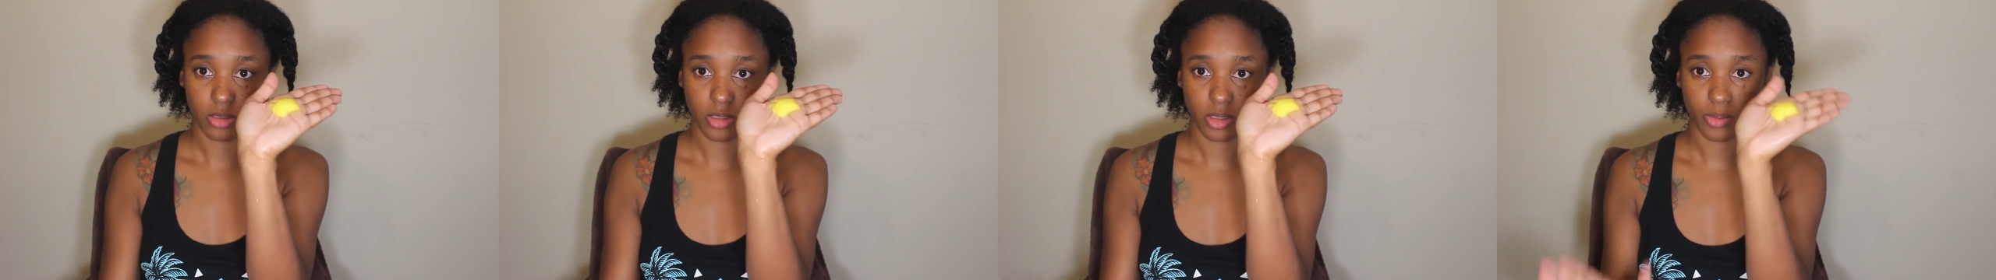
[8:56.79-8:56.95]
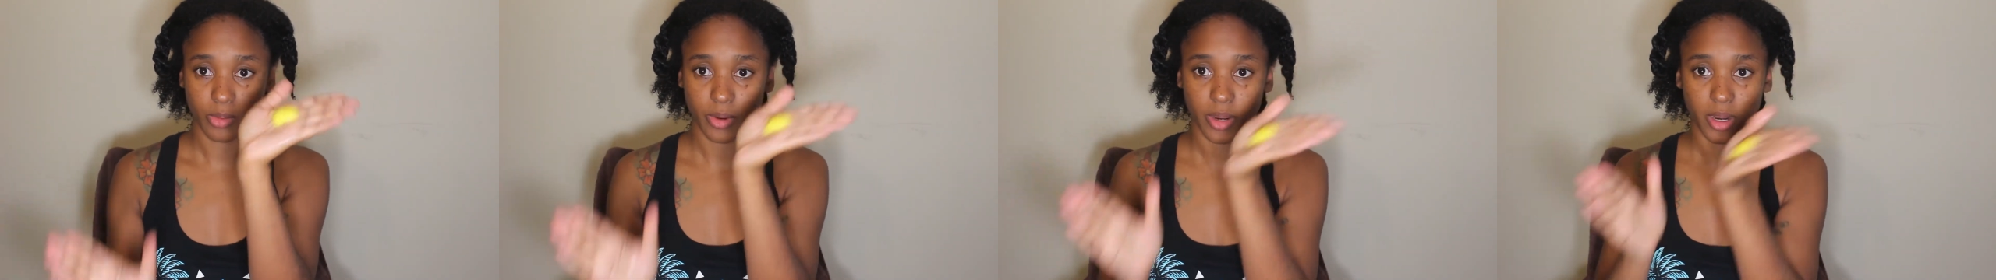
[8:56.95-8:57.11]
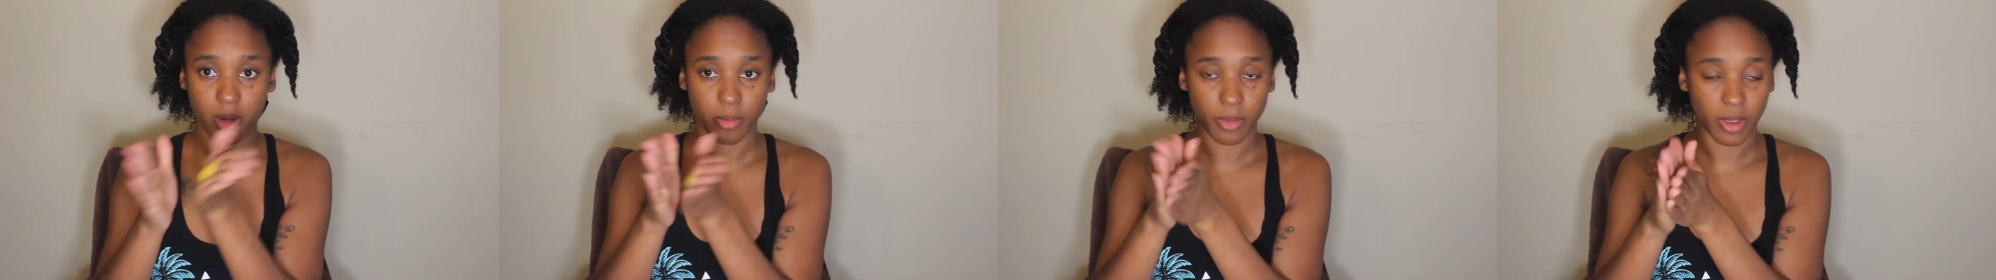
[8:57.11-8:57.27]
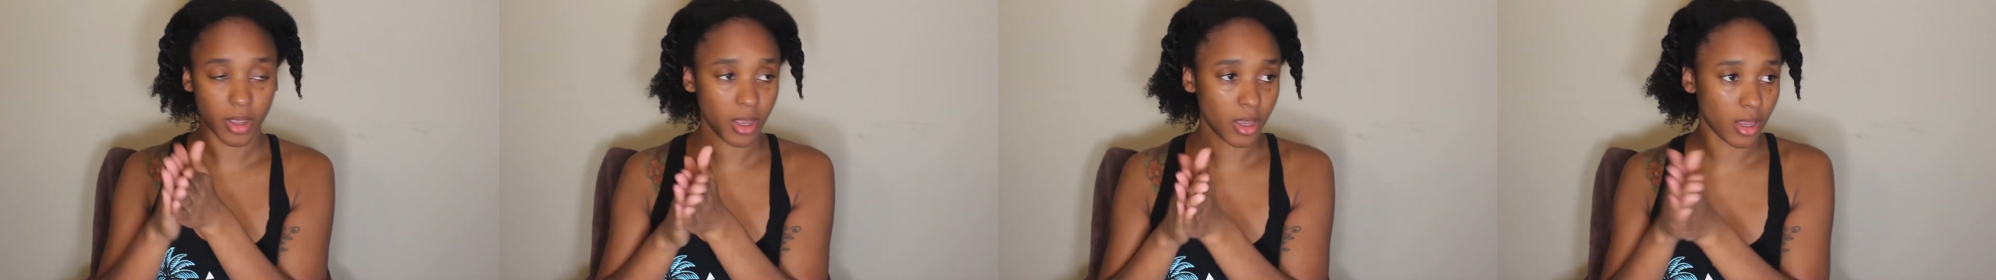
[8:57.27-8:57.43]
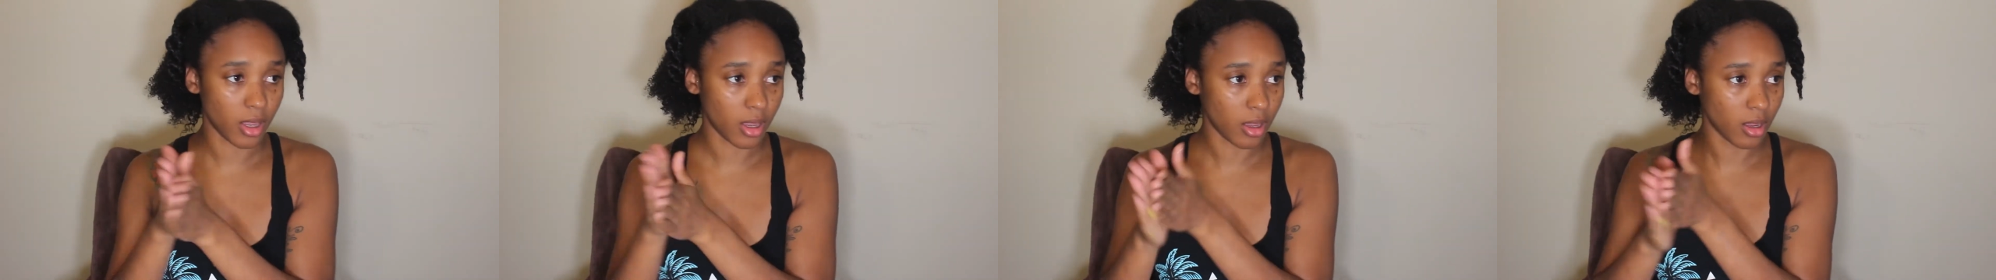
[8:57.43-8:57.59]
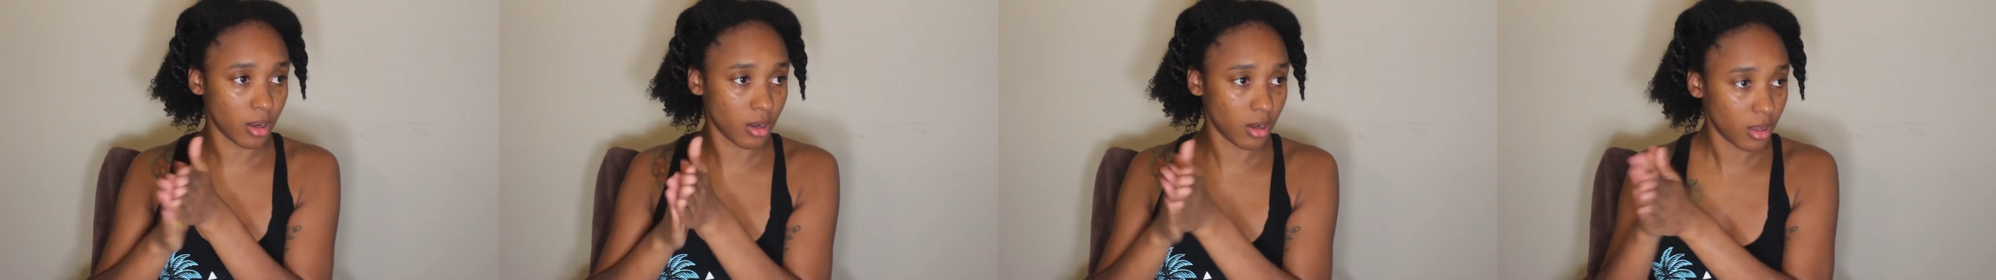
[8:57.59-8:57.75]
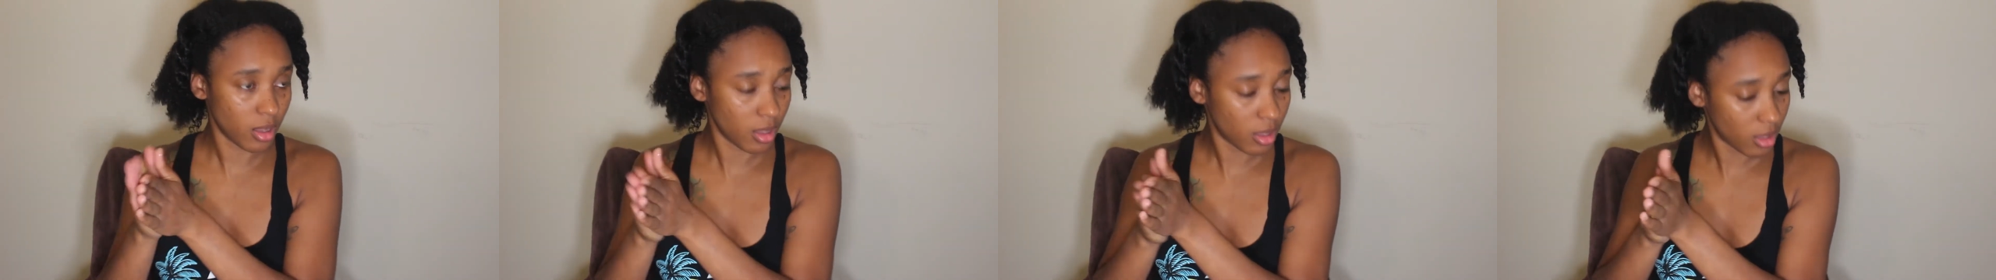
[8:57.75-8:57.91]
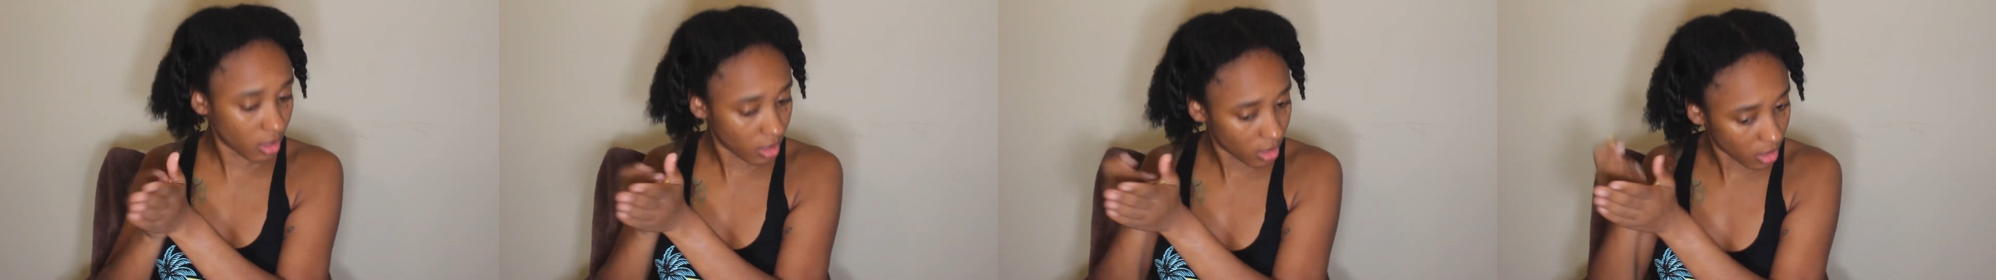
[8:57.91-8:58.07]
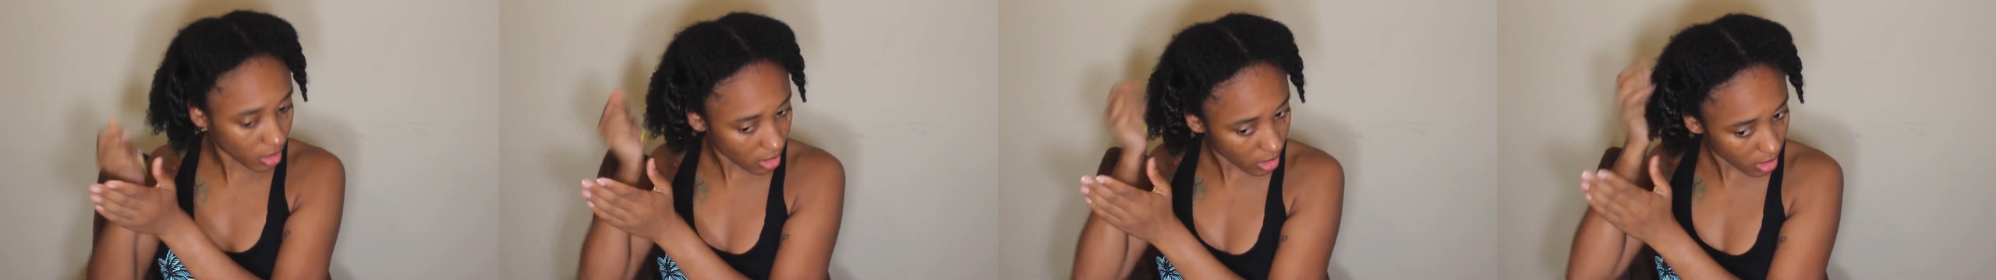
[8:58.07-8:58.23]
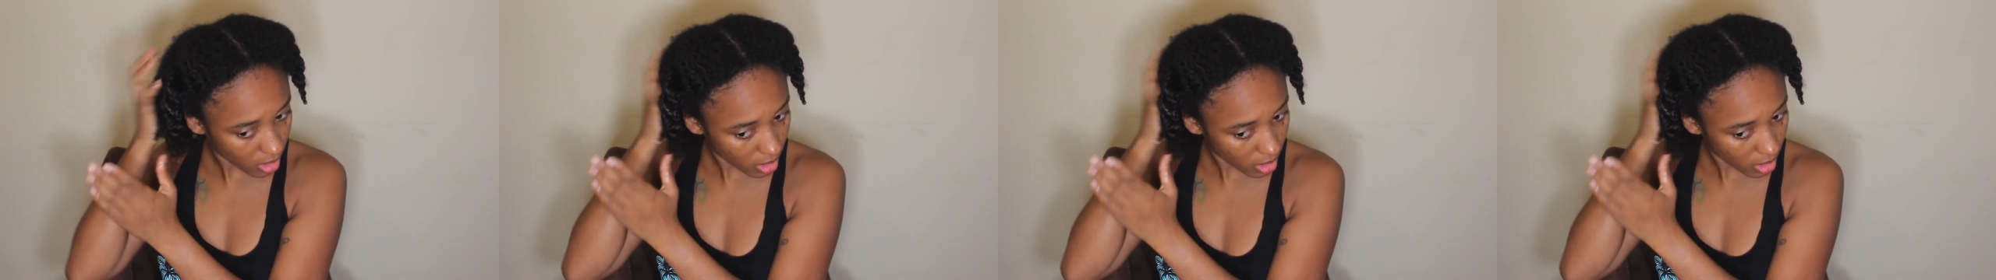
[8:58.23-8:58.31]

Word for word: Spray in my hand